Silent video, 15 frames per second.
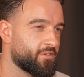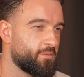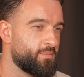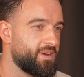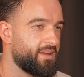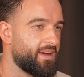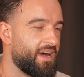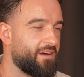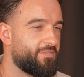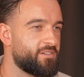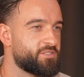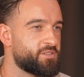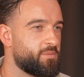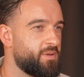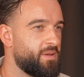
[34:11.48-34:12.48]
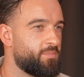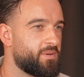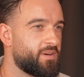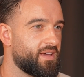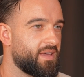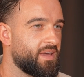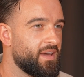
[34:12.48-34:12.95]
going to be the average of the people.
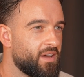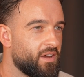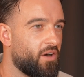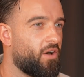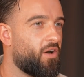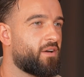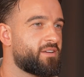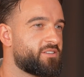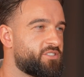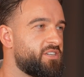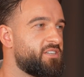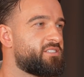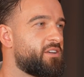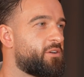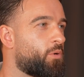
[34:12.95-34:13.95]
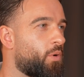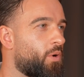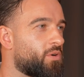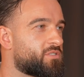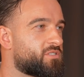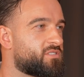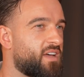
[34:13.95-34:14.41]
Like, all the cheesy
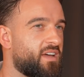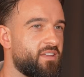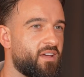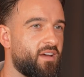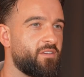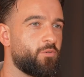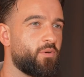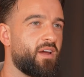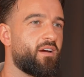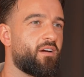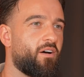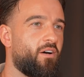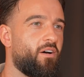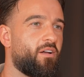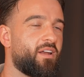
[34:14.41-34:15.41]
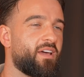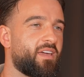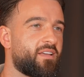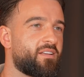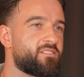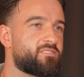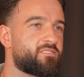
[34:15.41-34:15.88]
quotes that you hear, all
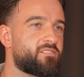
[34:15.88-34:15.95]
like,